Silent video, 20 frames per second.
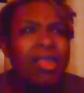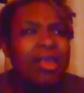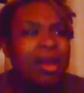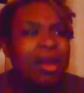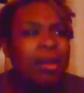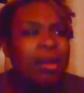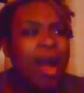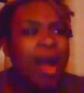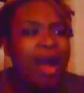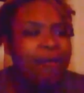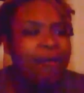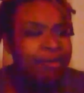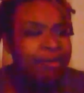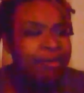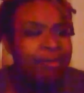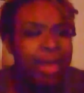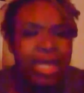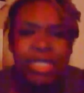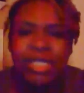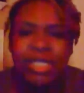
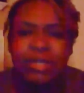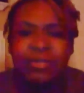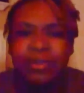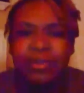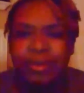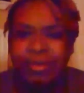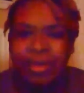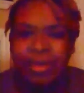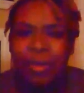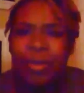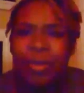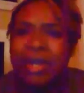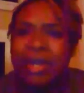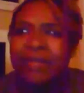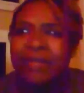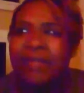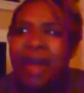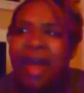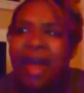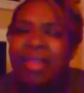confirmation from them, when
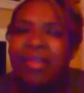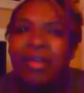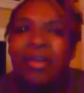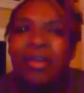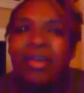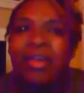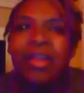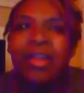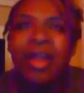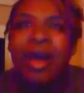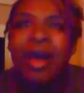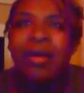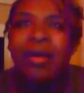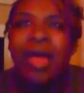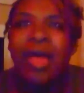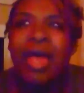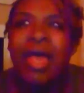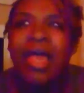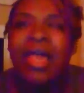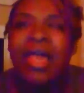the Father
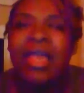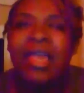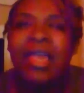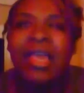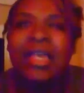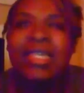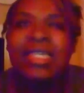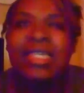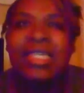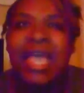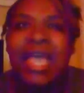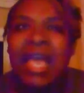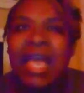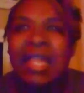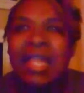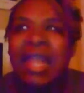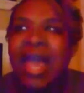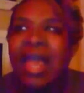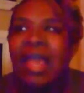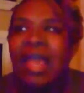it's
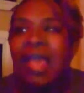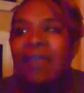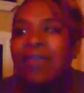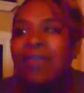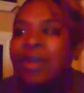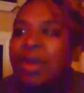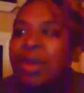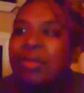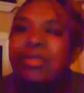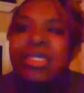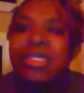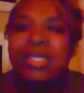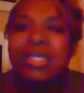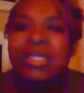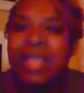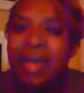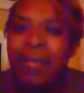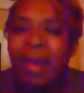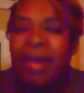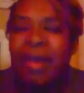saying, like, if you don't
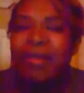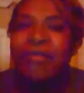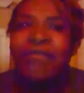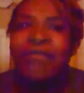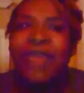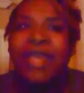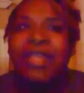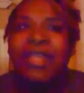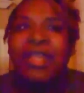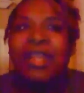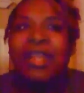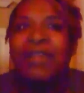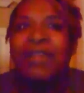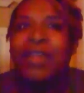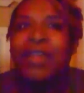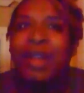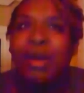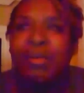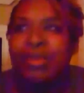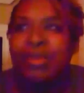step out on faith, and if
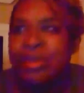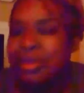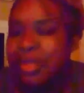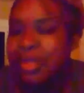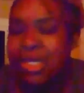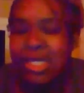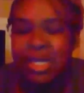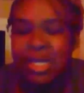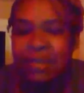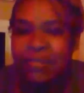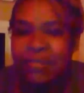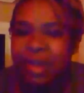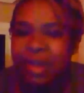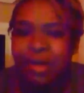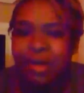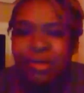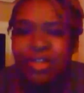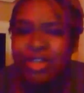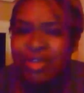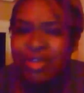you don't do this, and if you
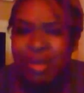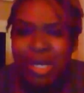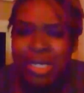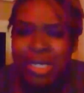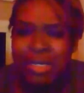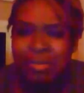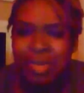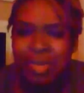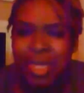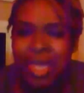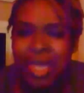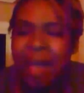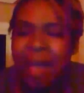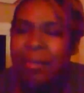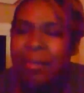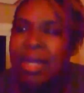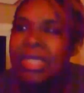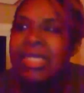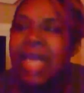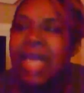don't trust me, how
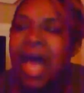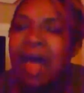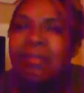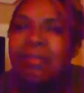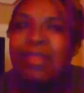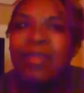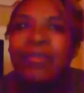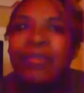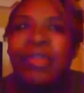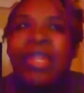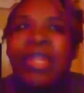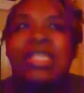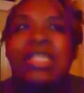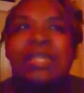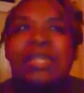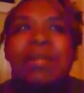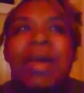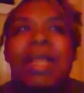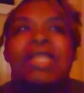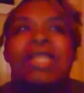many times have we let
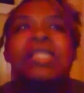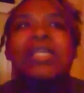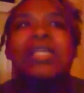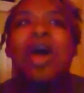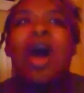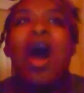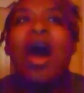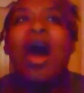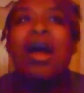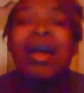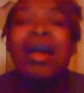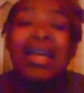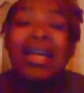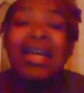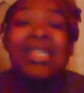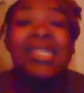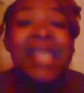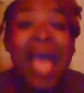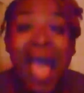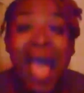somebody talk
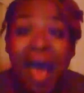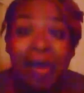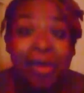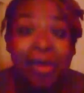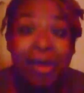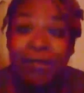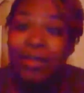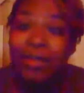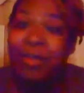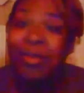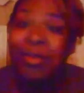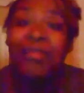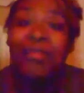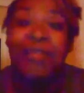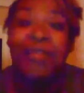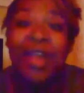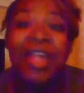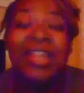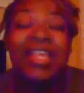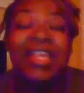us out of doing the
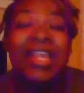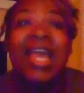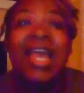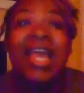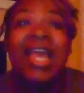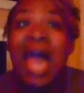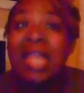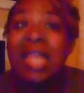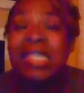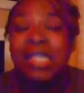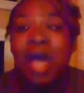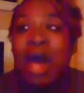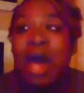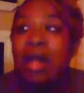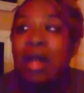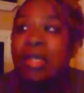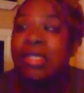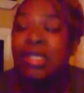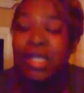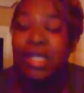very thing that God has
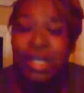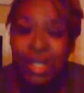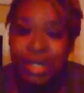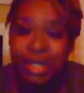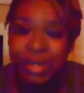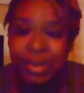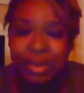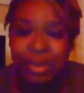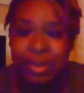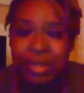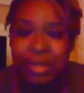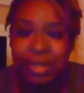called us to do?